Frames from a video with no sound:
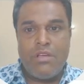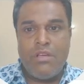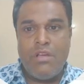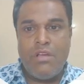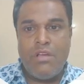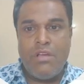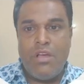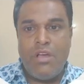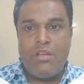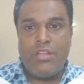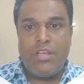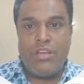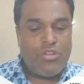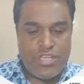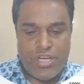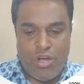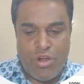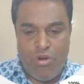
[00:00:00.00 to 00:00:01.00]
The
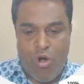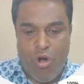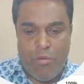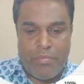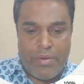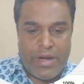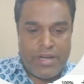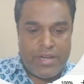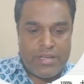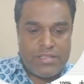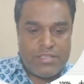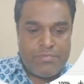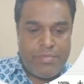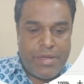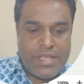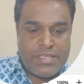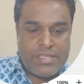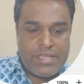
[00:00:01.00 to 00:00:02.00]
logical operators
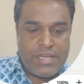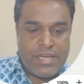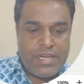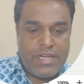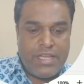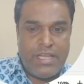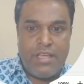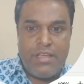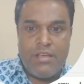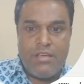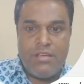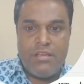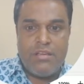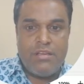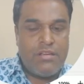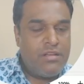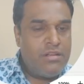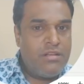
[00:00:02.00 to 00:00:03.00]
basically
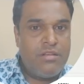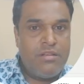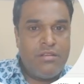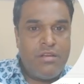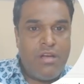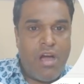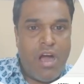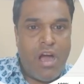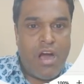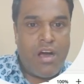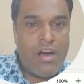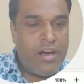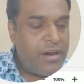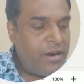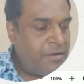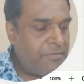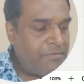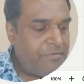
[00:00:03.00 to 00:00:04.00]

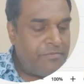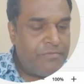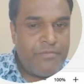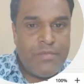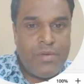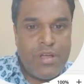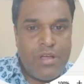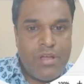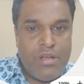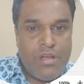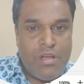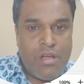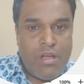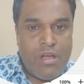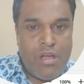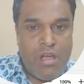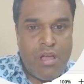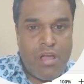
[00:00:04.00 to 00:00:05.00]
are
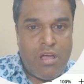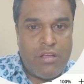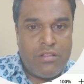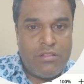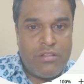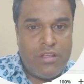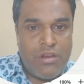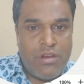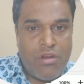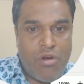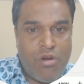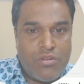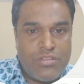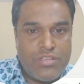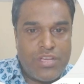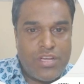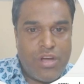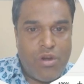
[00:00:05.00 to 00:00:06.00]
the
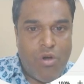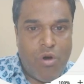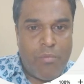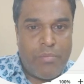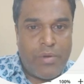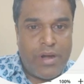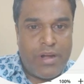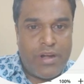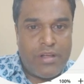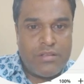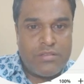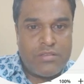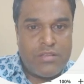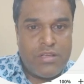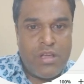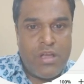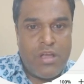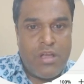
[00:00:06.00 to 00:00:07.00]
logical
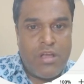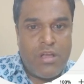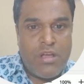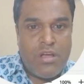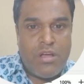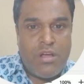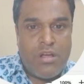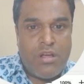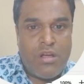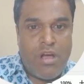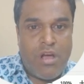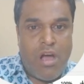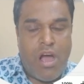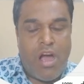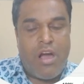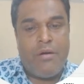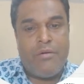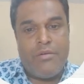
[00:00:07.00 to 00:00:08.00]
operators.
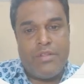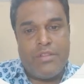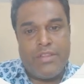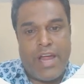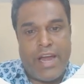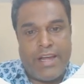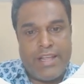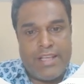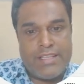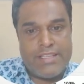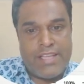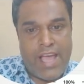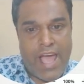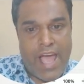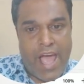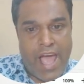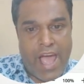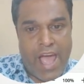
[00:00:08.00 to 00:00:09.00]
That is
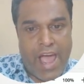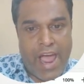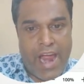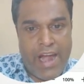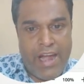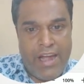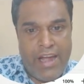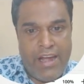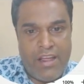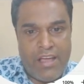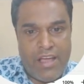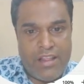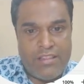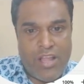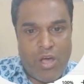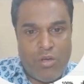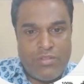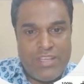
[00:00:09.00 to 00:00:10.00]
and.
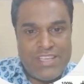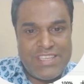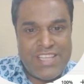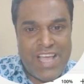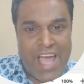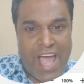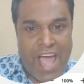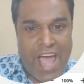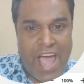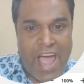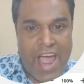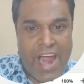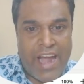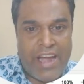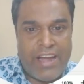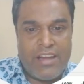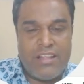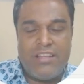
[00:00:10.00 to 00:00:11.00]
Now this and,
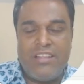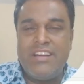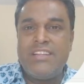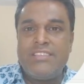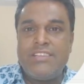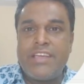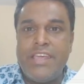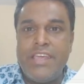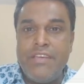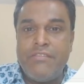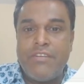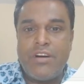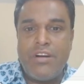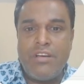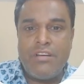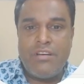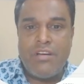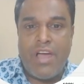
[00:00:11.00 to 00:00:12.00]
it is a
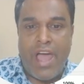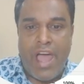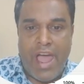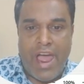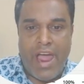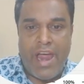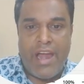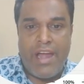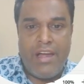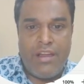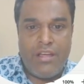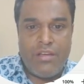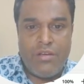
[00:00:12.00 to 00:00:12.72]
keyword, and